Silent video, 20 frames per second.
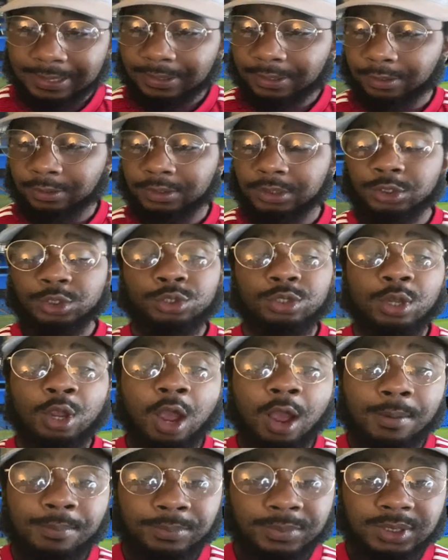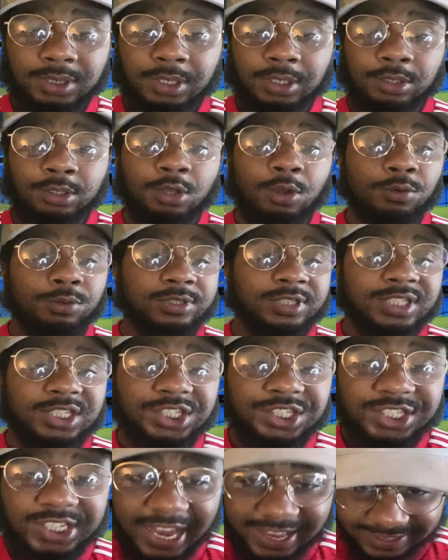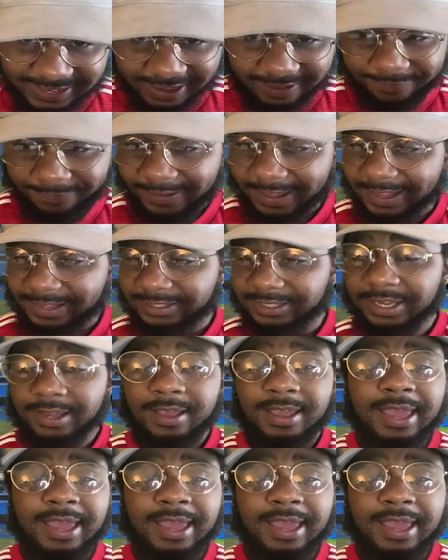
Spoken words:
Because scums, those Shete fans,